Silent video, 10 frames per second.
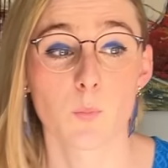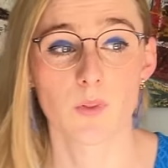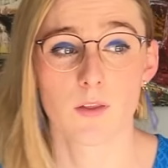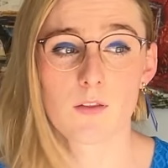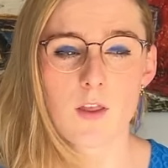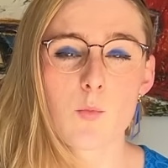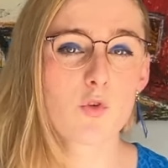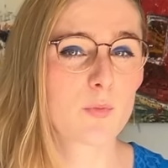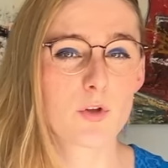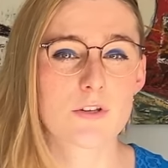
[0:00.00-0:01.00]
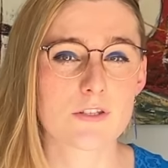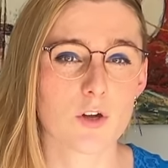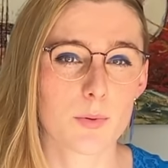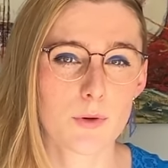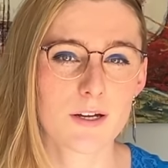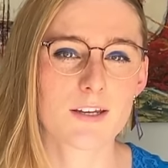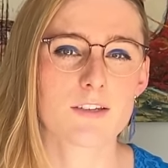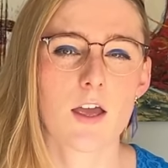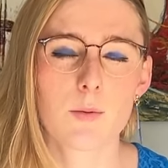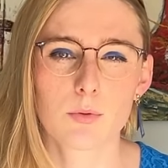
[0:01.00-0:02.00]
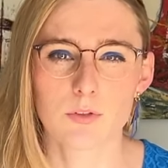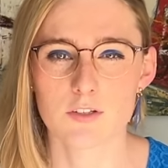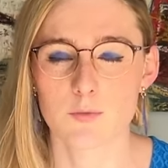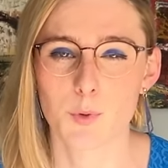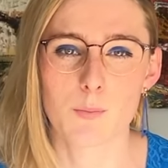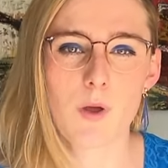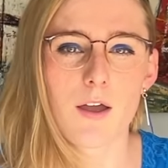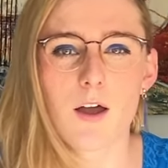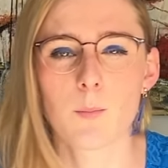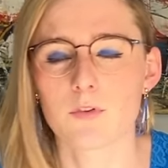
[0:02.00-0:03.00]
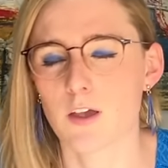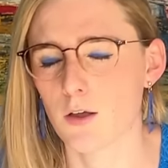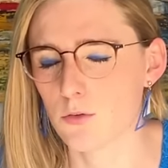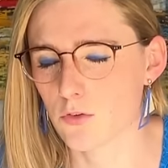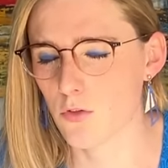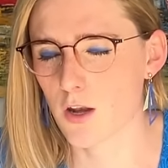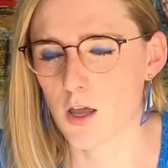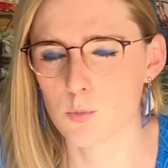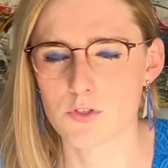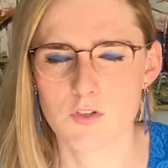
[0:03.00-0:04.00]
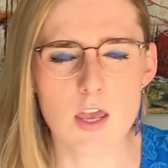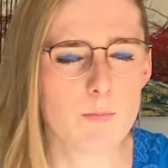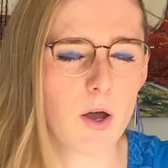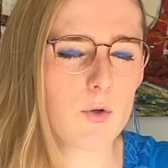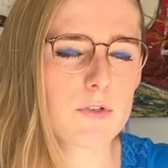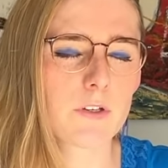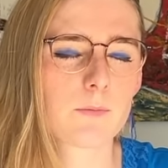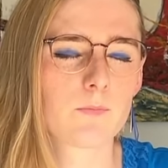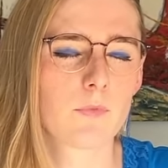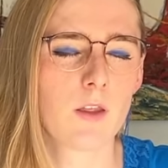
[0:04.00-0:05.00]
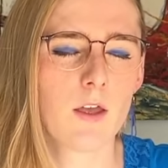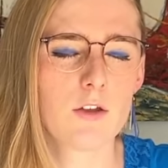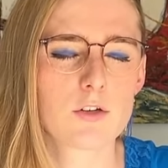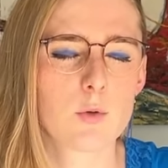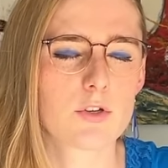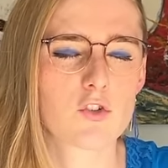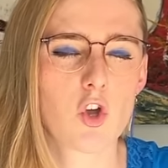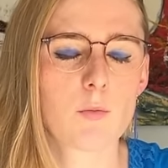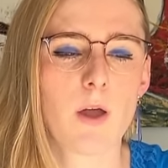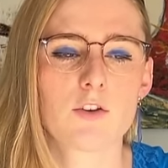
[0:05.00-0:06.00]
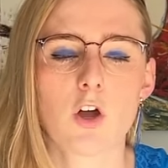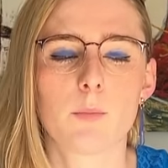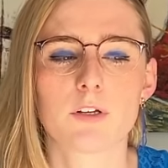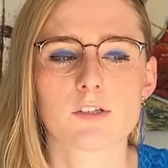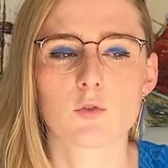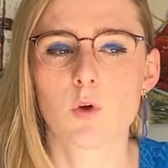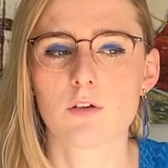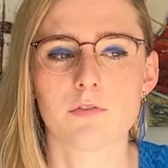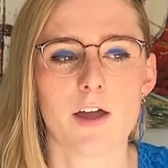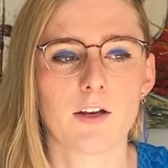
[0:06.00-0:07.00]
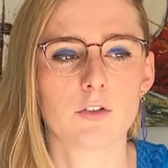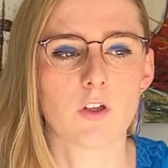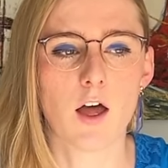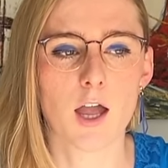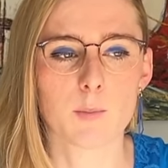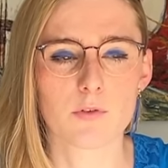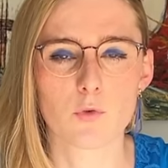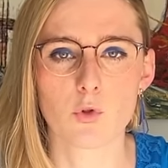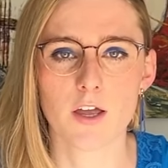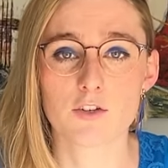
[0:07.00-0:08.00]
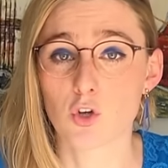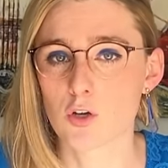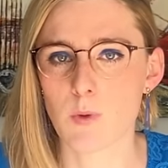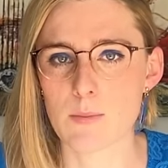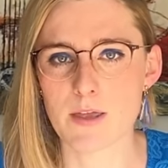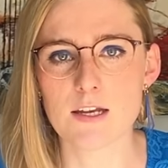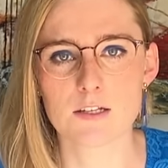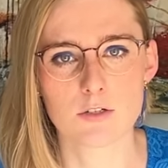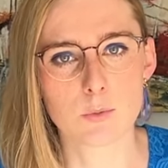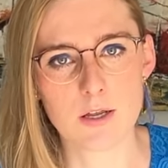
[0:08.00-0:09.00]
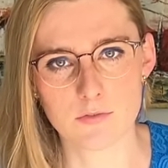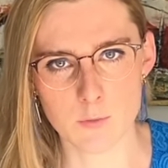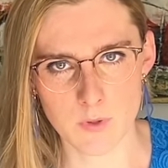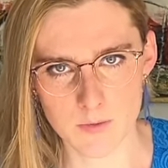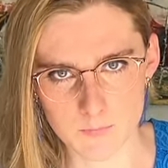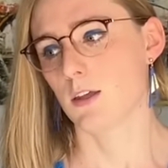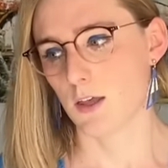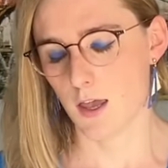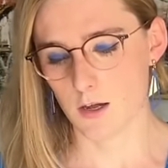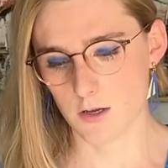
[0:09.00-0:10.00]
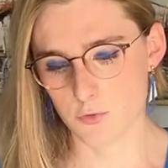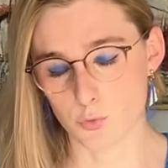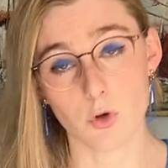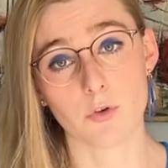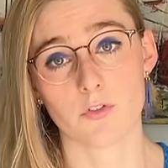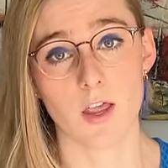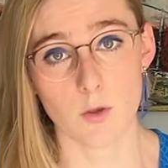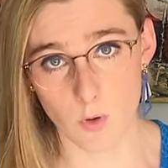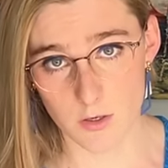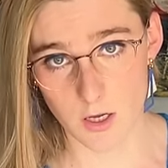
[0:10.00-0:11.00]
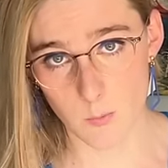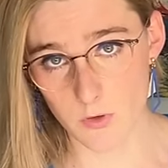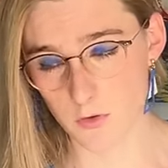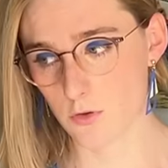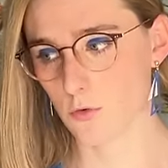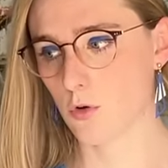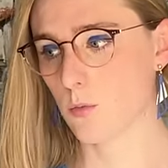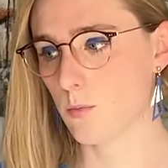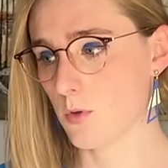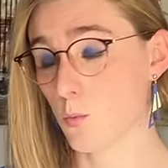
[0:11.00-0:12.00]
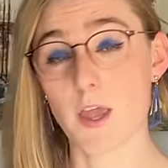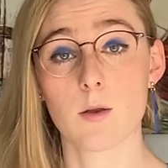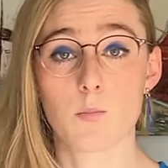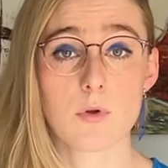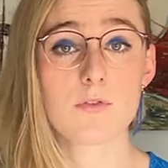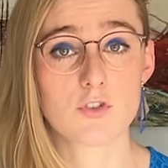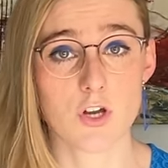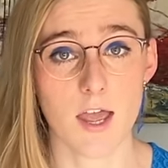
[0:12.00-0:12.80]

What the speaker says: They moved me onto the operating table and spread my arms out so that I was T-posing to assert my dominance one final time before they took my penis away from me. And I saw Dr. Sangwan come into the room. We had a brief chat.